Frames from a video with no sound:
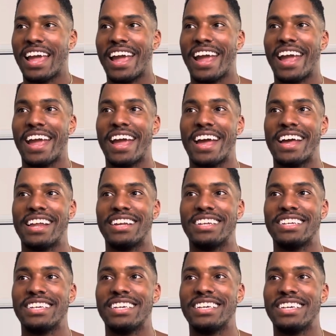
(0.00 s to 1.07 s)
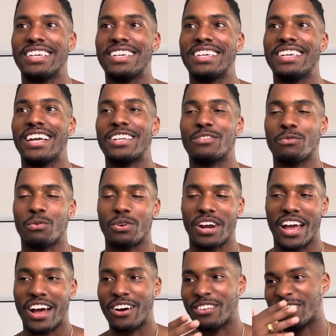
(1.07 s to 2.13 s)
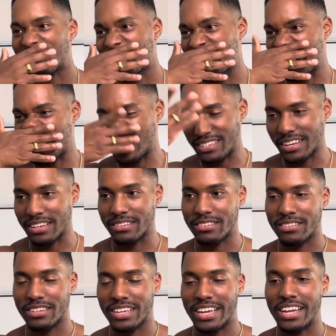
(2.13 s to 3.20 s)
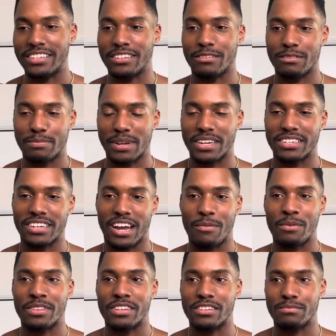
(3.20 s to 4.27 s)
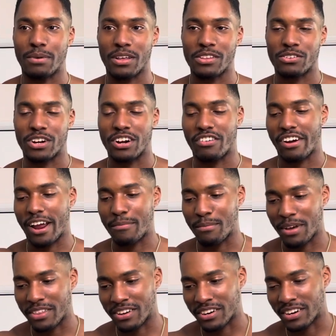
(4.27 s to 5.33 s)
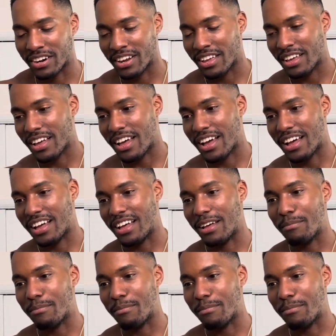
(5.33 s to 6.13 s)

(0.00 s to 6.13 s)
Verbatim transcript: and he gets worn out, so he sends he ends up spending time with his mother and grandmother uh,